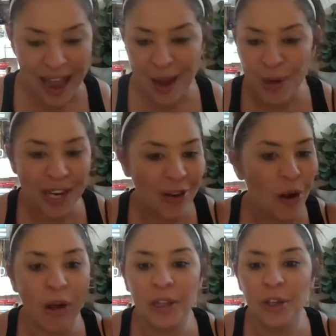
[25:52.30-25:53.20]
We can
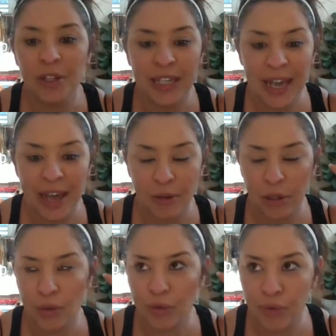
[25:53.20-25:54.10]
all learn together.
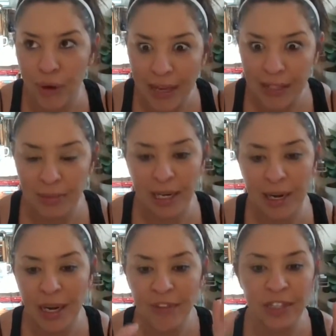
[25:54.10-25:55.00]
Trust me,
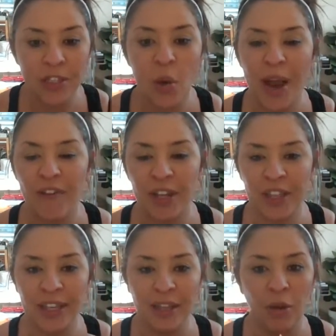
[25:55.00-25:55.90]
none of us know
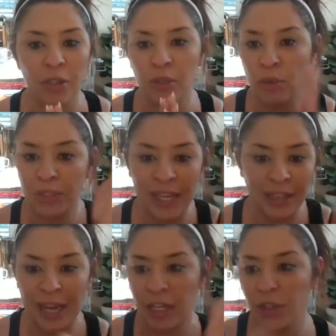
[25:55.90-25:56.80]
everything, and those who think
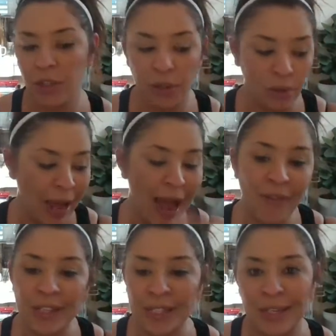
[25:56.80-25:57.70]
that you do, have
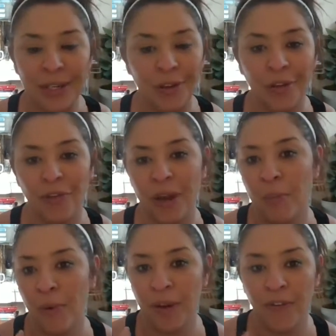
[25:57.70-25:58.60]
a seat, girlfriend,
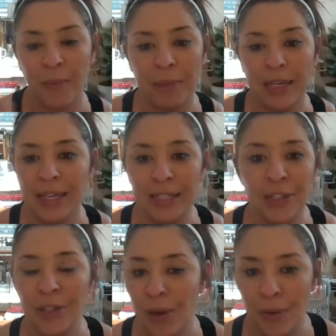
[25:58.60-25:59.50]
boyfriend, because you
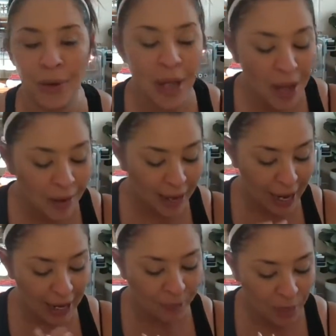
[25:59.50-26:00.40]
don't.
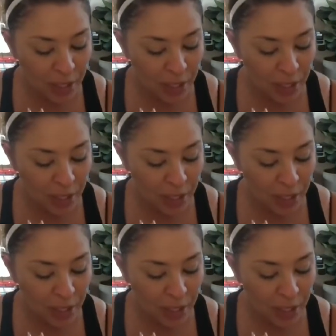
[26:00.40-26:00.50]
Okay?